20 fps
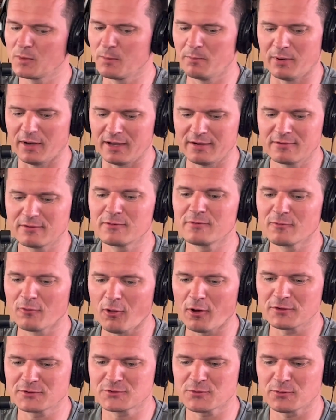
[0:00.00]
But
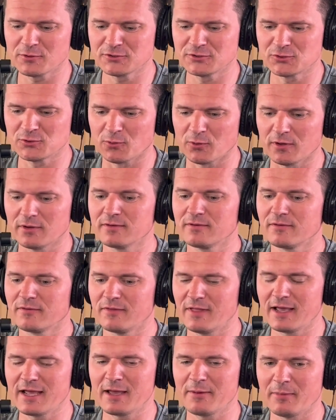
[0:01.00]
long story short,
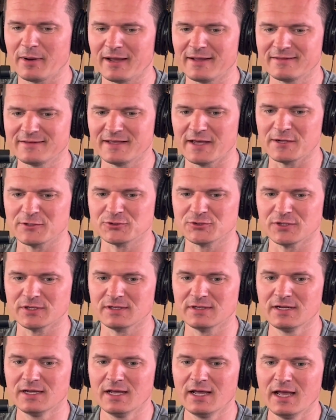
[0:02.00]
they get my
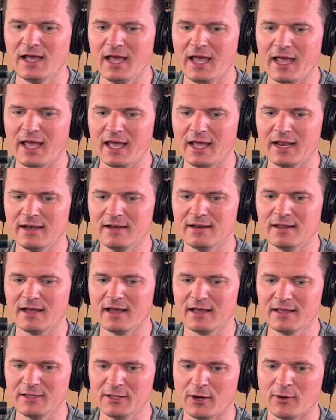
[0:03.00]
attention. And,
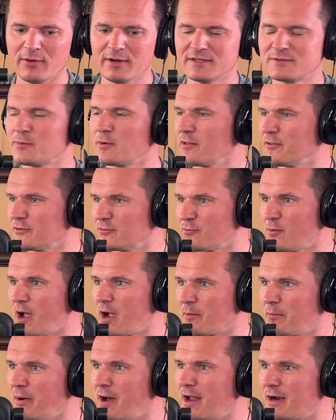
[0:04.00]
it's one of those
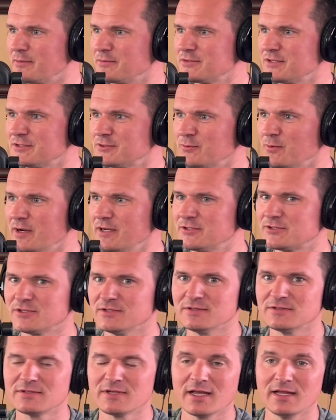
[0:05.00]
rock bottom
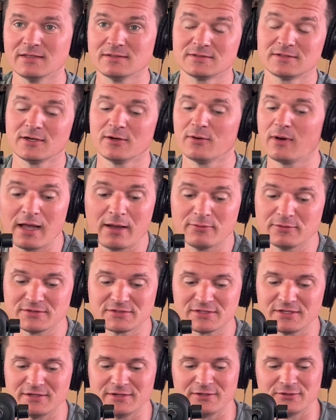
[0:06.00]
situations. And so I was
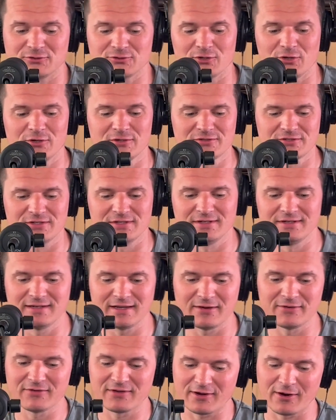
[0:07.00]
sitting in church and
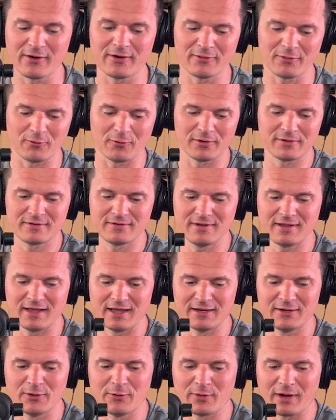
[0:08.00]
I was like, all right, Lord,
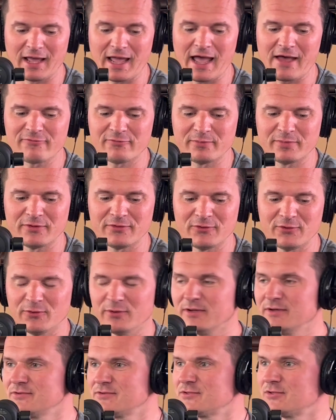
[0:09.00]
I know what I haven't been
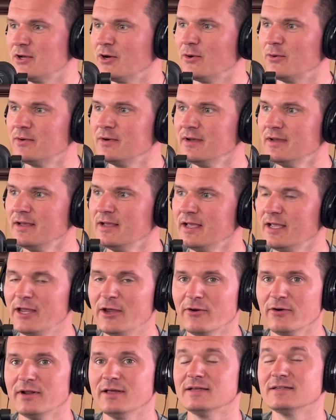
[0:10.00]
doing. So
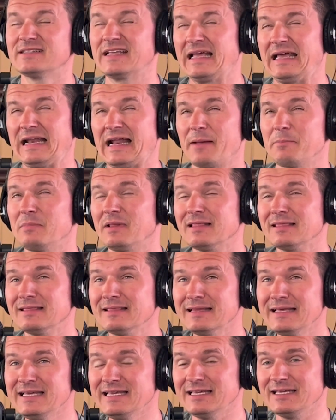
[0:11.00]
here it is. And I
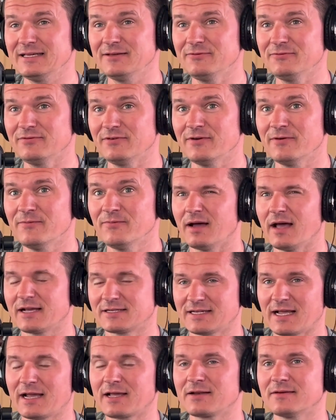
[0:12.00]
believe
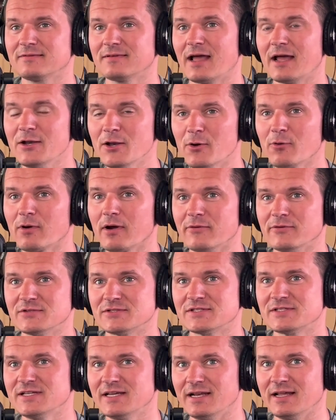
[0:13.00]
Actually, I know where I was
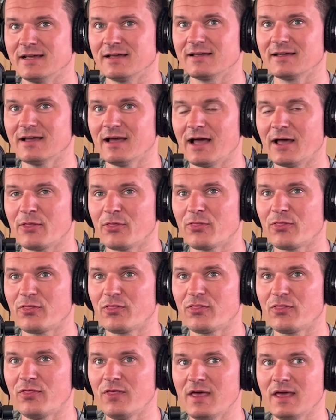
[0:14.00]
sitting. I
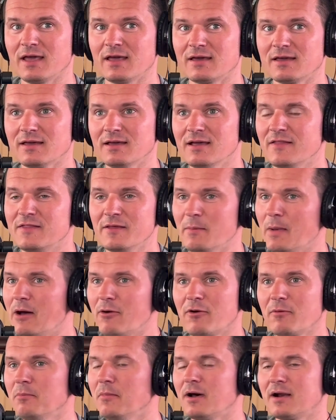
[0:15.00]
think the
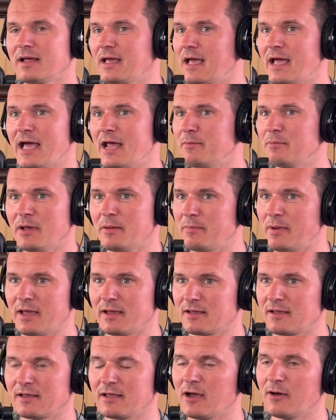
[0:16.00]
amount of money I had in my
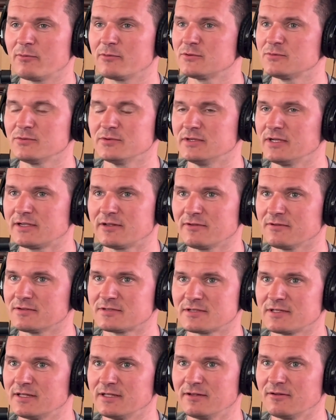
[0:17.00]
bank account was
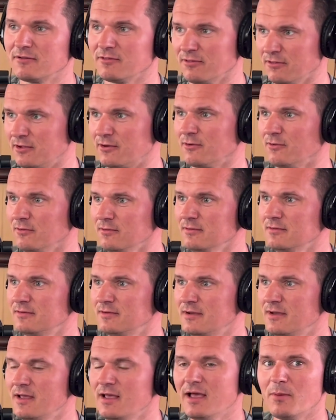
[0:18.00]
ridiculously little,
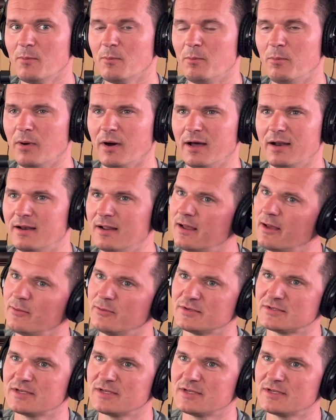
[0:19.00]
but it was